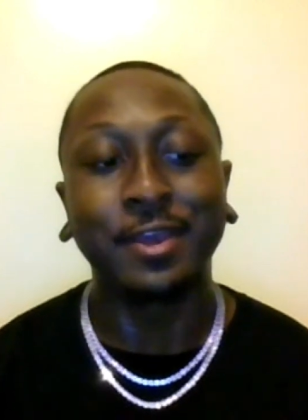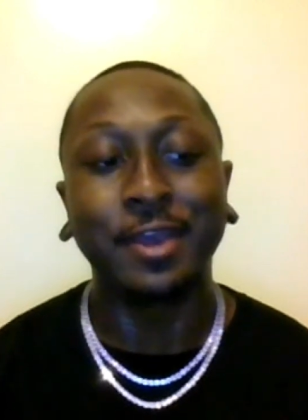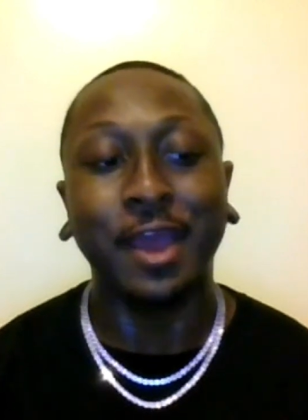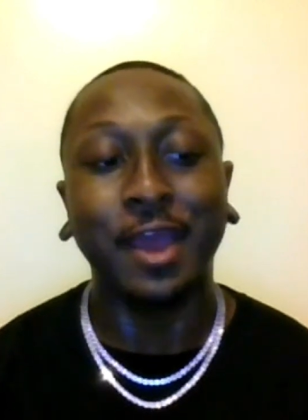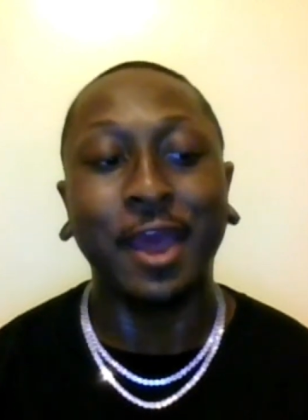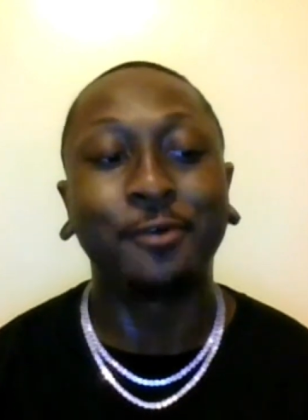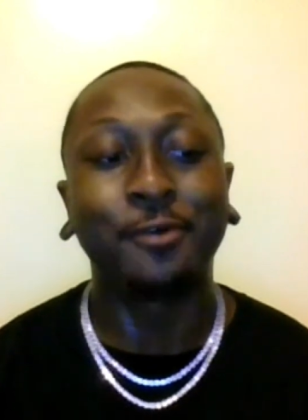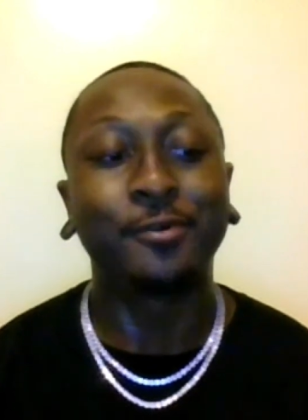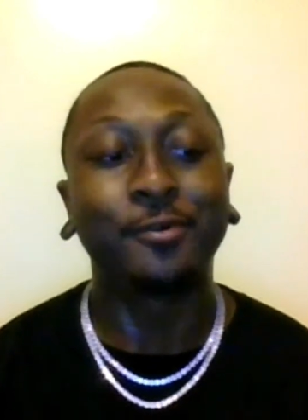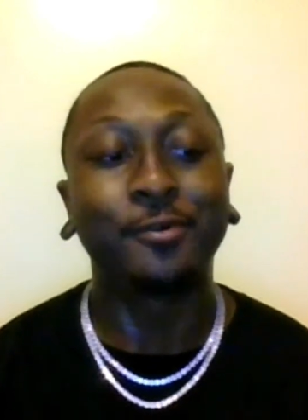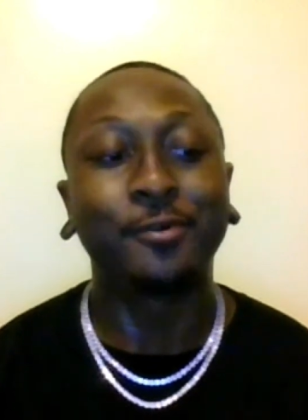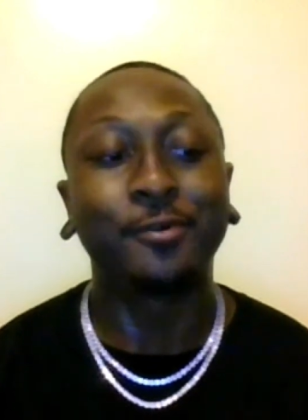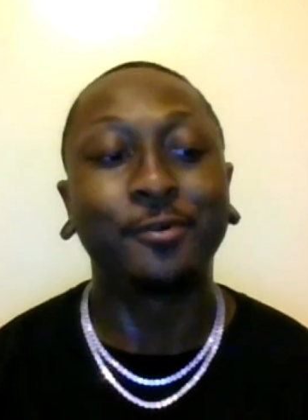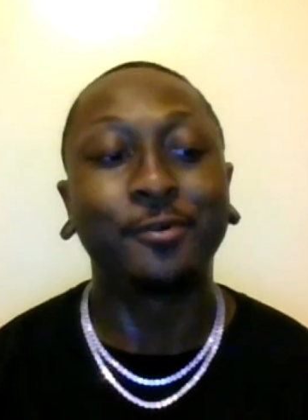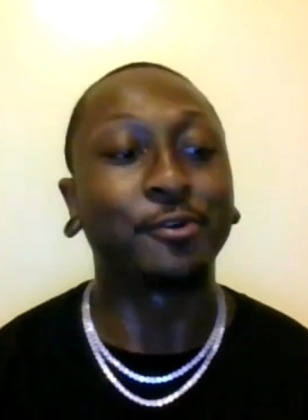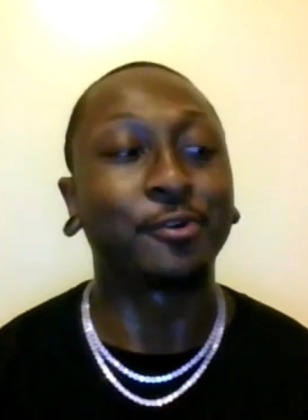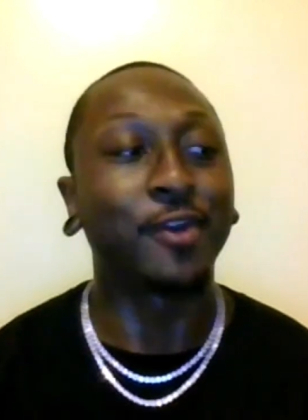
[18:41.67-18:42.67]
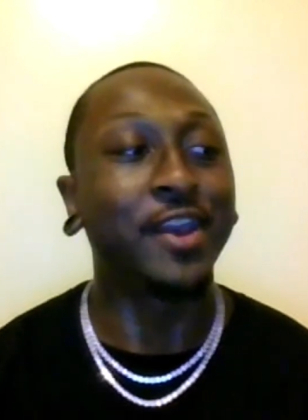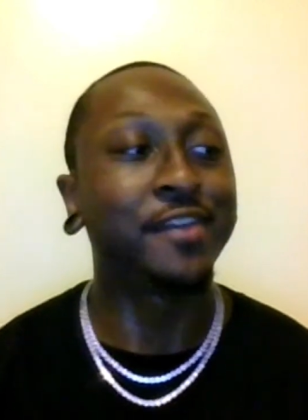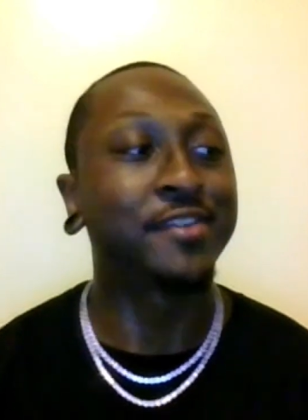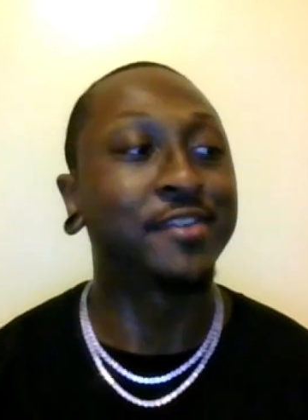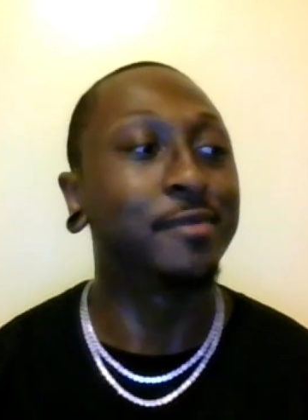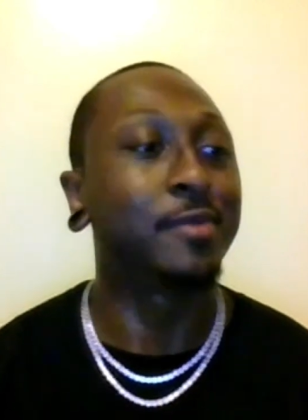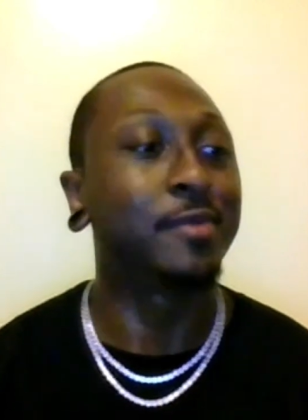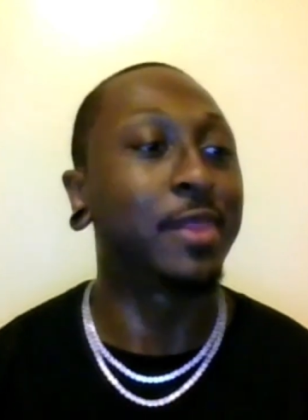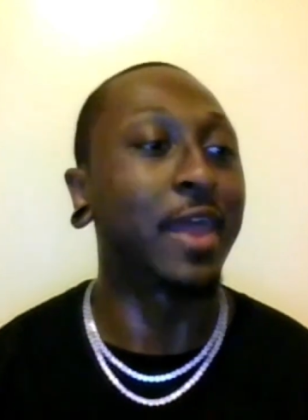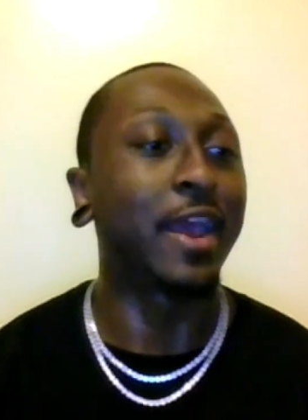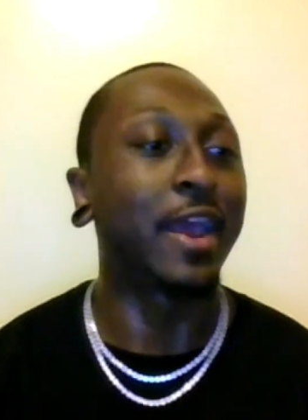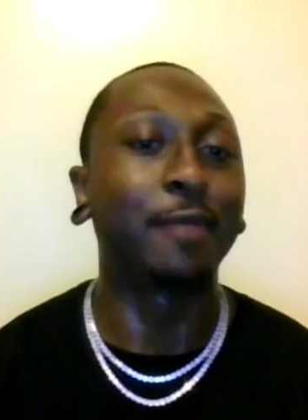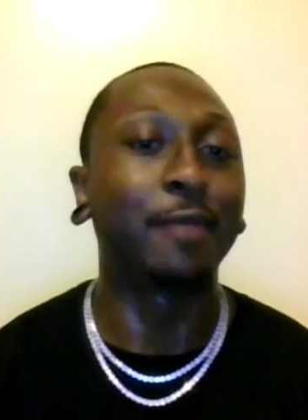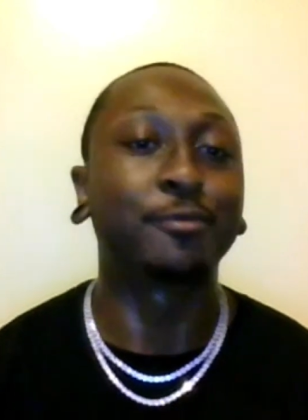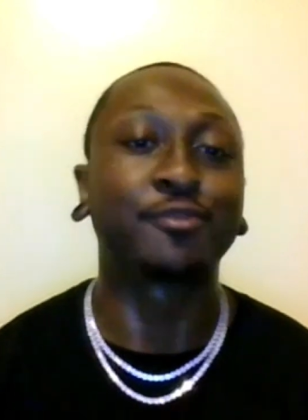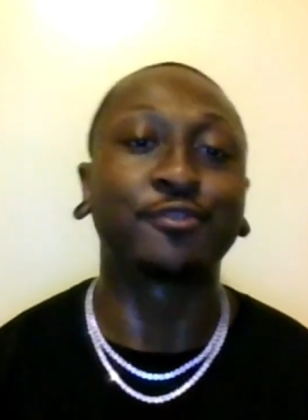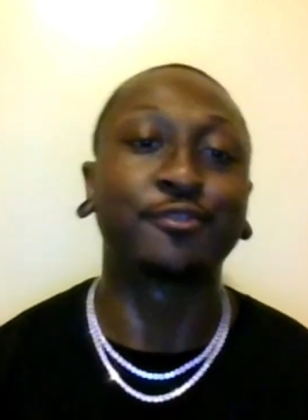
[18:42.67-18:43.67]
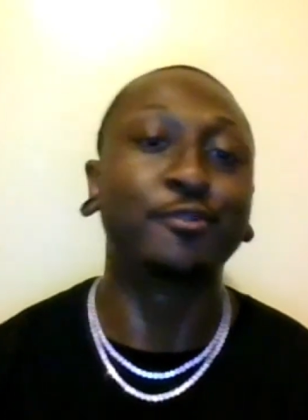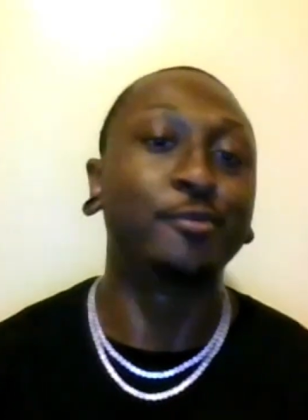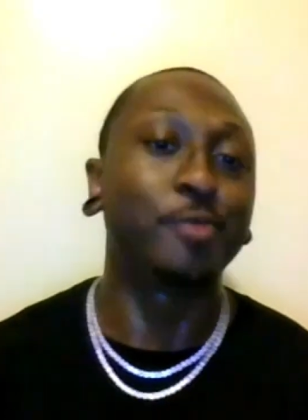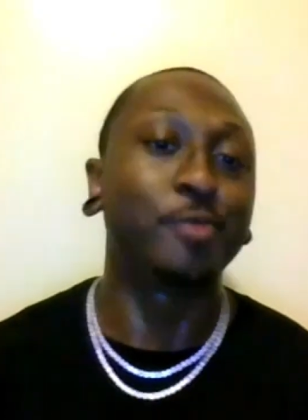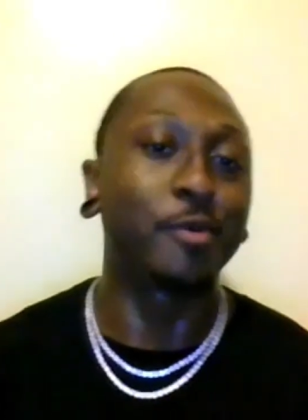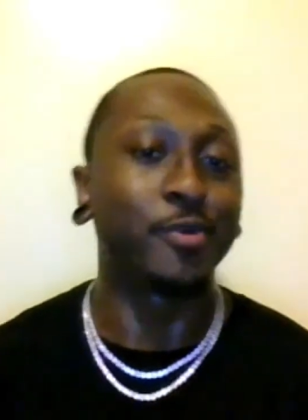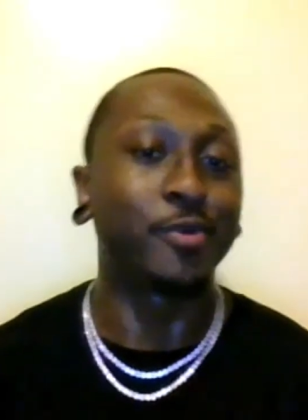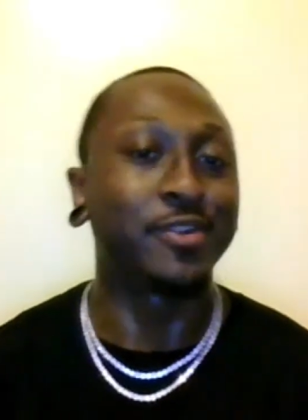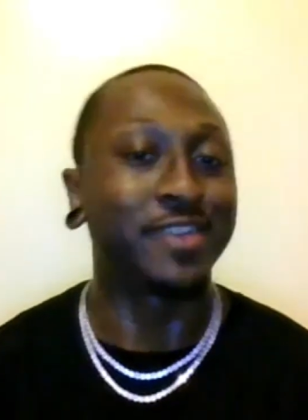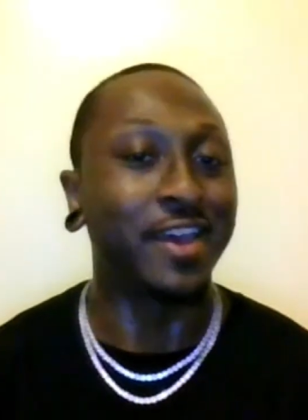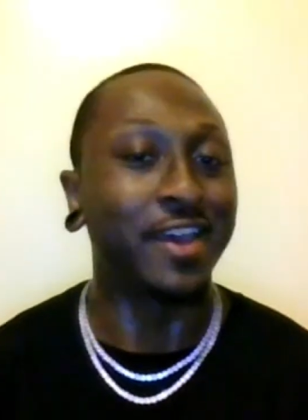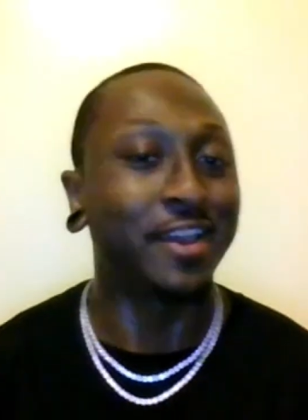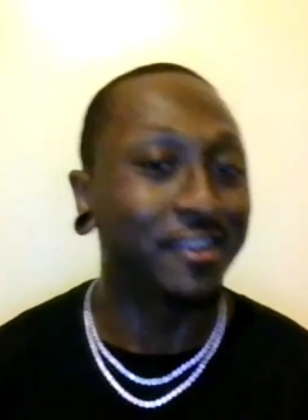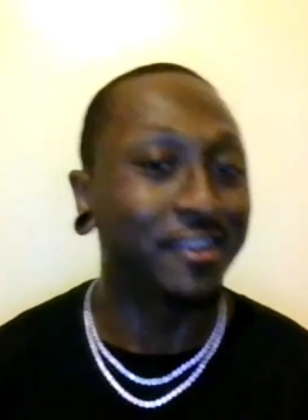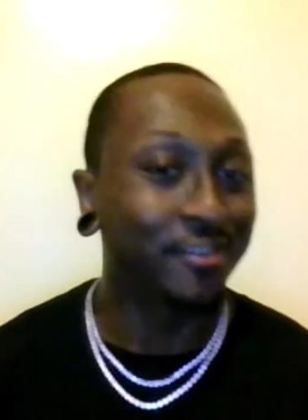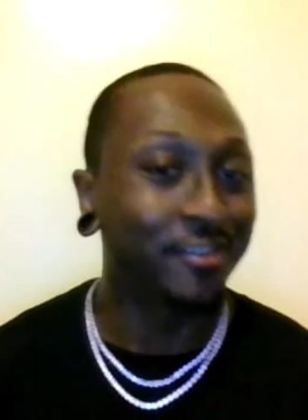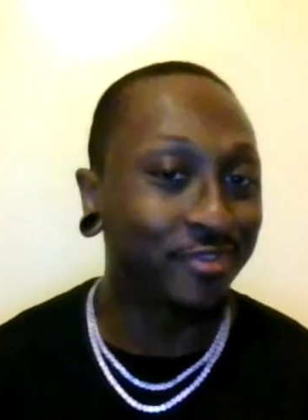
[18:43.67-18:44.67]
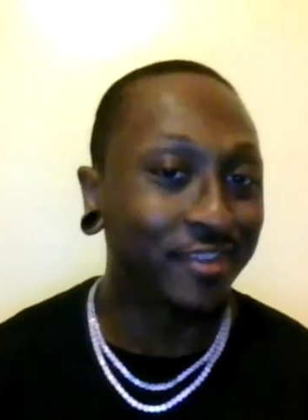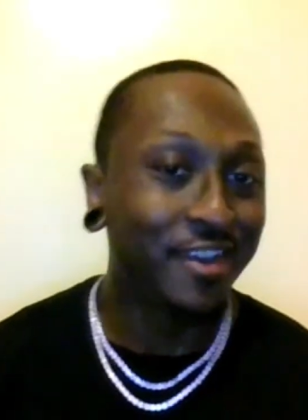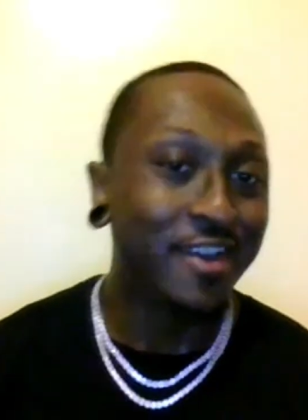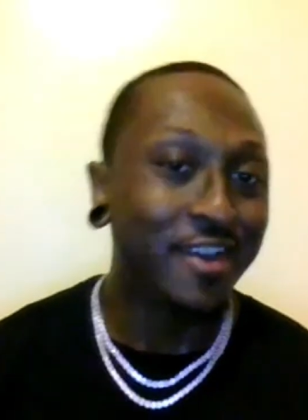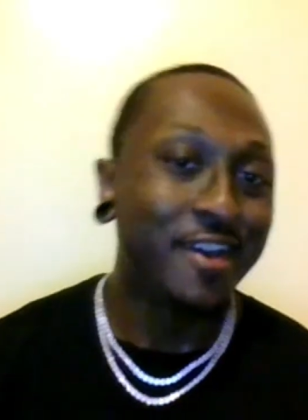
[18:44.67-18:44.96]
I don't want to sound crazy, but like I'm super protective